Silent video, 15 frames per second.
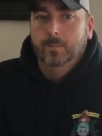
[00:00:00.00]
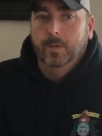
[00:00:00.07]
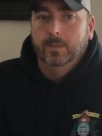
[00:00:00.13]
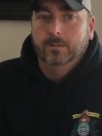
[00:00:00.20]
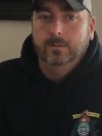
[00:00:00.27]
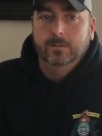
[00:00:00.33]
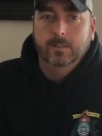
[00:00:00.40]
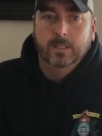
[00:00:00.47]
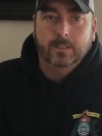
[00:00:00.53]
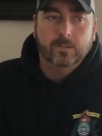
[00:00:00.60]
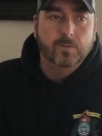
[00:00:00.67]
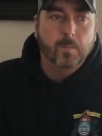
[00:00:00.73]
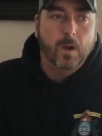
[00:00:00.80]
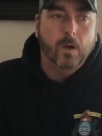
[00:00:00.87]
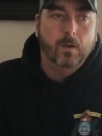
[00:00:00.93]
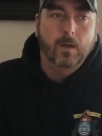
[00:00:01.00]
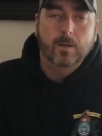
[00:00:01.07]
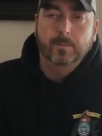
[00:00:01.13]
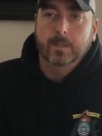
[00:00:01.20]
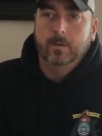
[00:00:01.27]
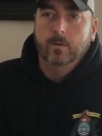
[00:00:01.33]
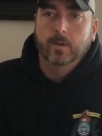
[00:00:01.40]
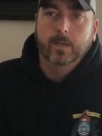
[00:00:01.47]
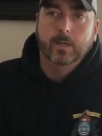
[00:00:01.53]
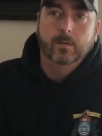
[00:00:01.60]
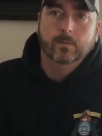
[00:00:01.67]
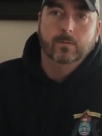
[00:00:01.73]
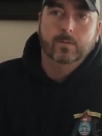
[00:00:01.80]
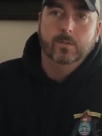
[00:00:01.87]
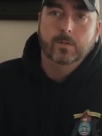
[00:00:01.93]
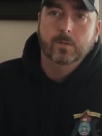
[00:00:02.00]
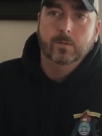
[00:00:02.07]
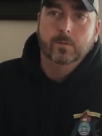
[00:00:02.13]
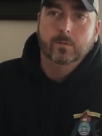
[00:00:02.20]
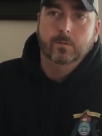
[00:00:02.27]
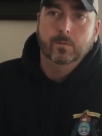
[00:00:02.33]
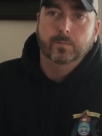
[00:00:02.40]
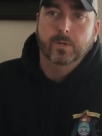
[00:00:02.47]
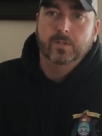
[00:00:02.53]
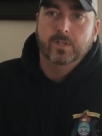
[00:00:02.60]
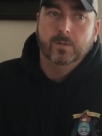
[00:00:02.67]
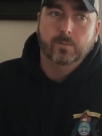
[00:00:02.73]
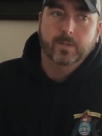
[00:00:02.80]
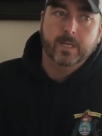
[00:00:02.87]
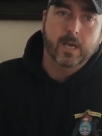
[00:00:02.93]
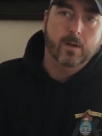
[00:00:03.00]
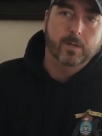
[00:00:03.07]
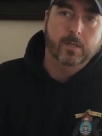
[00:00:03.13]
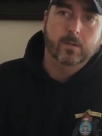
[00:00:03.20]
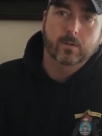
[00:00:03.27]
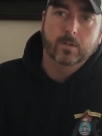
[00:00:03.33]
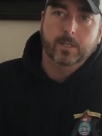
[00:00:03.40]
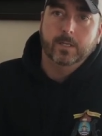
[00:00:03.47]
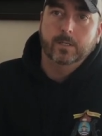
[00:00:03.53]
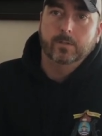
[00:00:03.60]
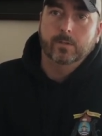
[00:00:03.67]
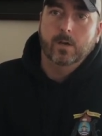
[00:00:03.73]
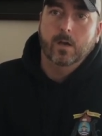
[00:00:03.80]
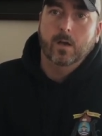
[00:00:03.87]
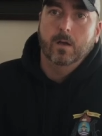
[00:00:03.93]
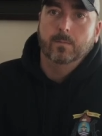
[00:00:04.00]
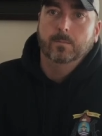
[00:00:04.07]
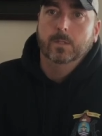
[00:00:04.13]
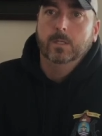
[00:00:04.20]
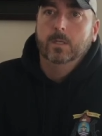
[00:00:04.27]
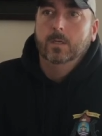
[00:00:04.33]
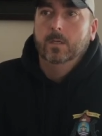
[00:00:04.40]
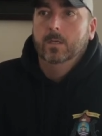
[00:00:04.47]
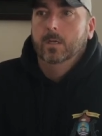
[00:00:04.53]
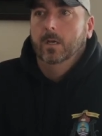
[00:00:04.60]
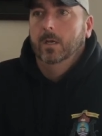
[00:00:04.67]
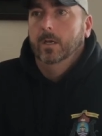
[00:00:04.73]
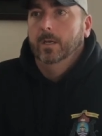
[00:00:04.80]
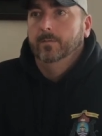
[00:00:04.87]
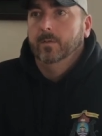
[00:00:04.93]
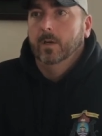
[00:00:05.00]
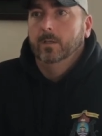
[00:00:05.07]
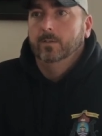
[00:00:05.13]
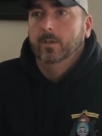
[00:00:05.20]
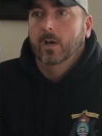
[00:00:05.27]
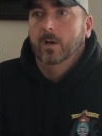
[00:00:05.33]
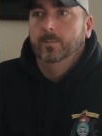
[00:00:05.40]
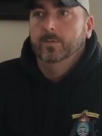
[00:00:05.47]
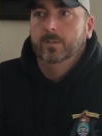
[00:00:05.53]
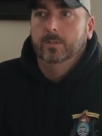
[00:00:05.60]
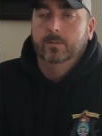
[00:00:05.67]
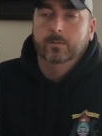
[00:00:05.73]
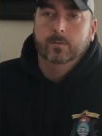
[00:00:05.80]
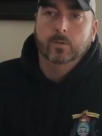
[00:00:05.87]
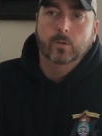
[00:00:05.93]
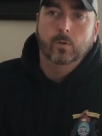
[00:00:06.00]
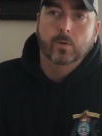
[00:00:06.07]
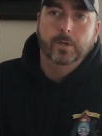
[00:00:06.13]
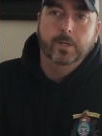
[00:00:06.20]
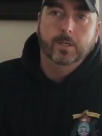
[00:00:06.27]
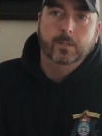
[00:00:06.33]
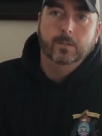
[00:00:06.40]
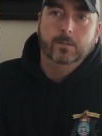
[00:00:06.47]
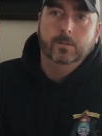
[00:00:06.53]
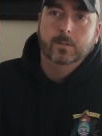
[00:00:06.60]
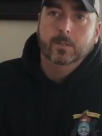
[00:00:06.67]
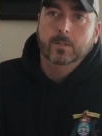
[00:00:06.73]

But like tomorrow I'll be going out to Prince Edward County to look at a job. I've got jobs in Cloyne,